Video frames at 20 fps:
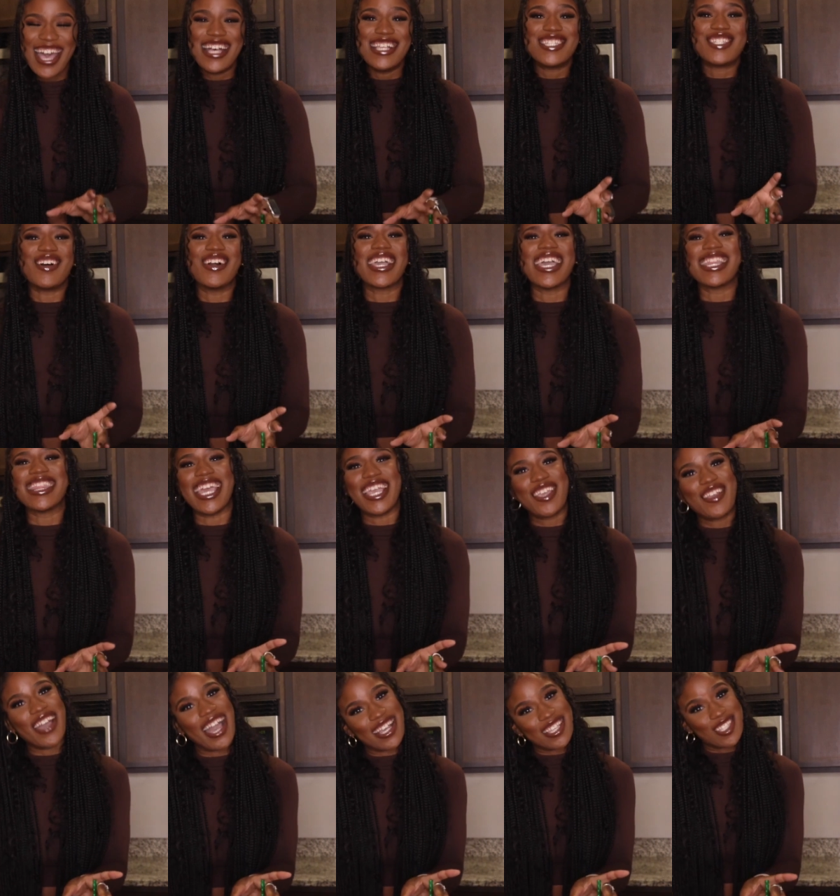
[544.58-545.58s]
So again,
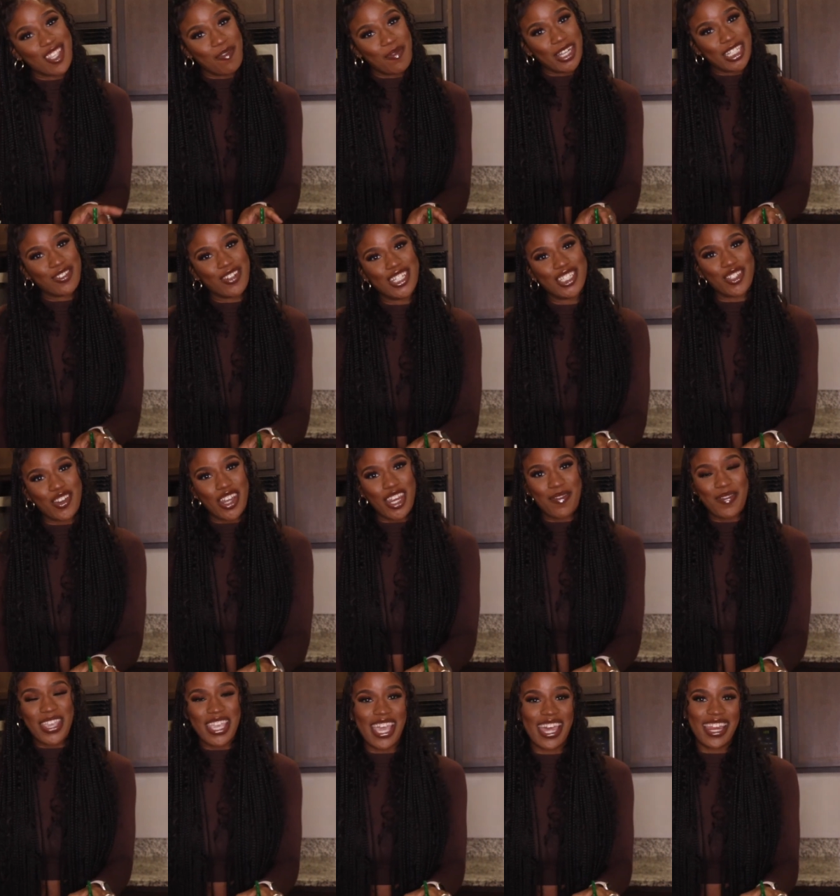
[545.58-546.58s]
thank you guys so much for
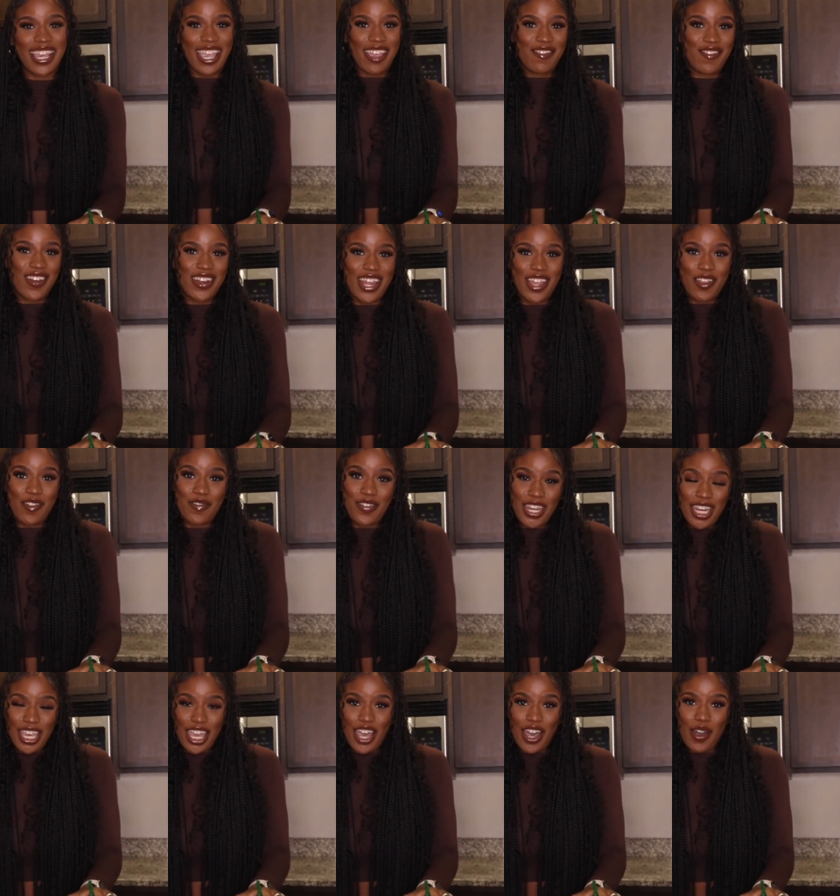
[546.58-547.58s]
joining me yet again for another
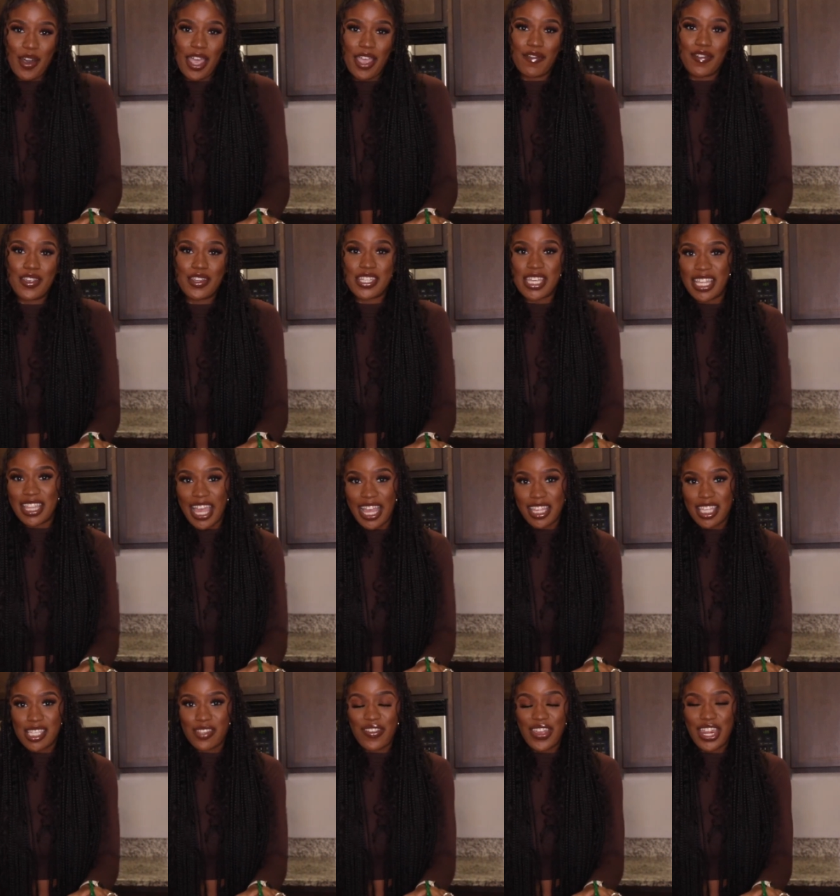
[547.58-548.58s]
video. If you did
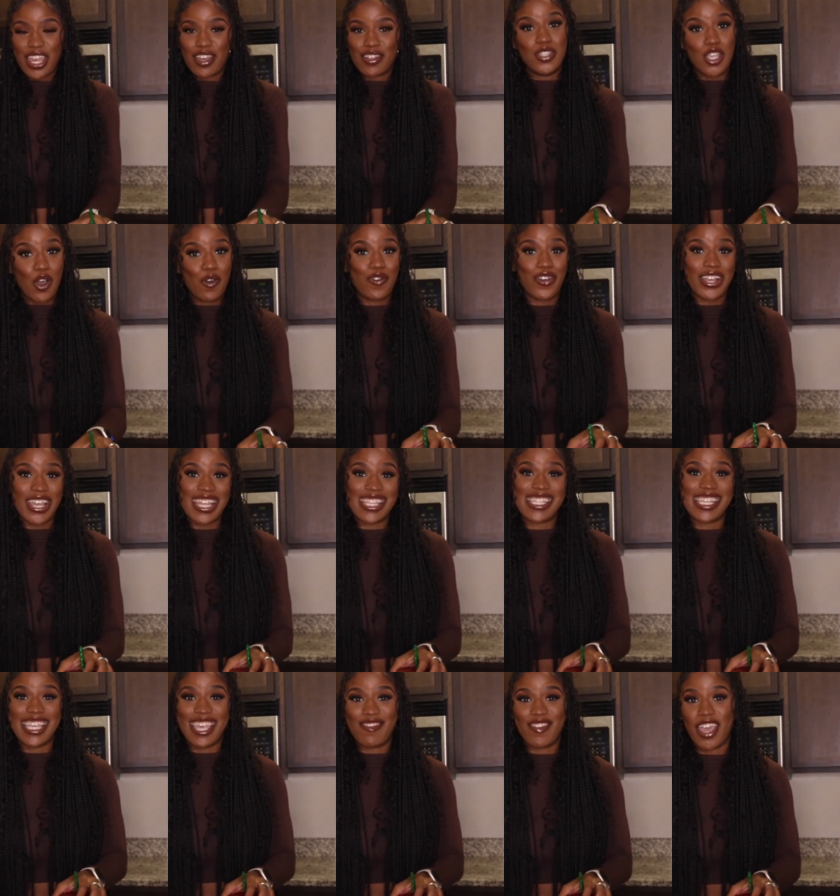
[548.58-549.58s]
like this video, don't
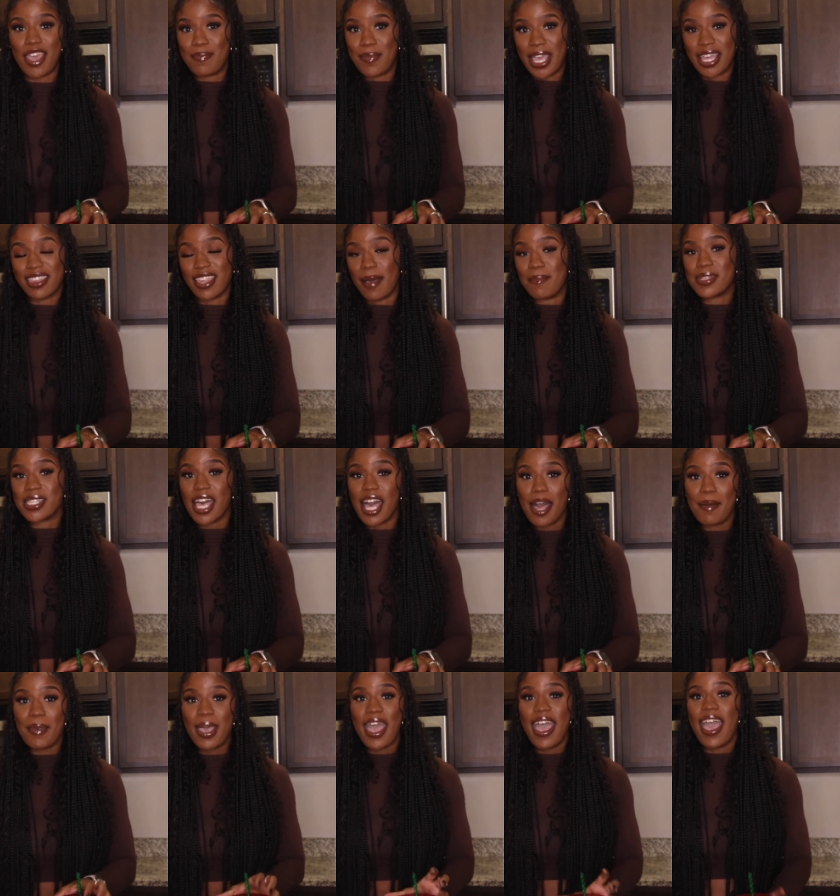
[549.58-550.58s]
forget to give it a big thumbs
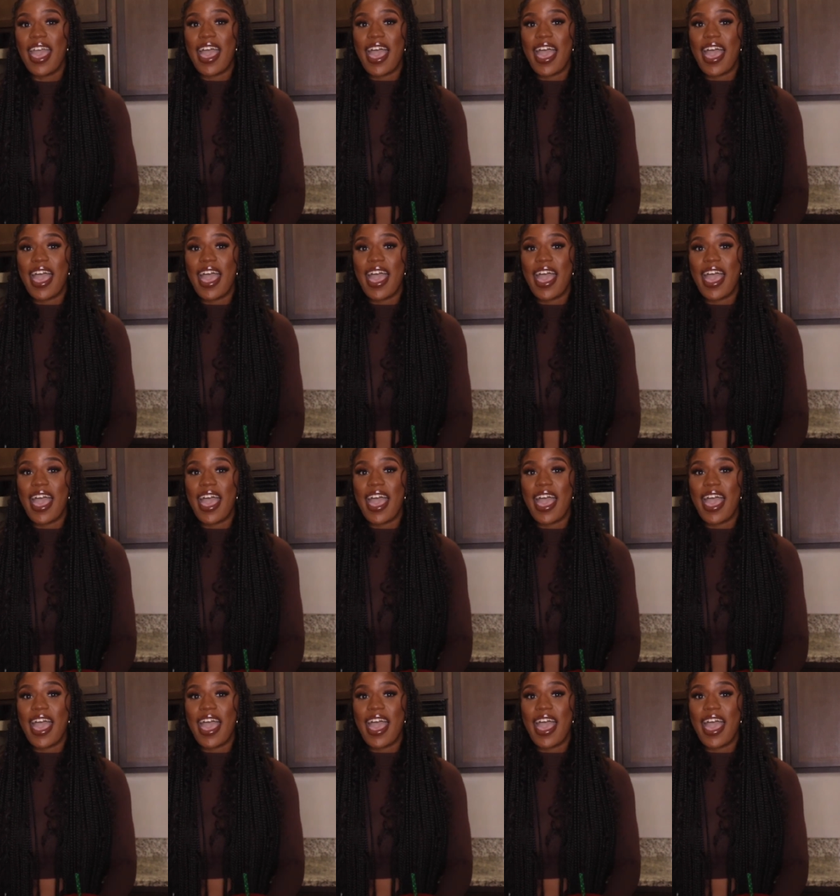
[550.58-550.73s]
up.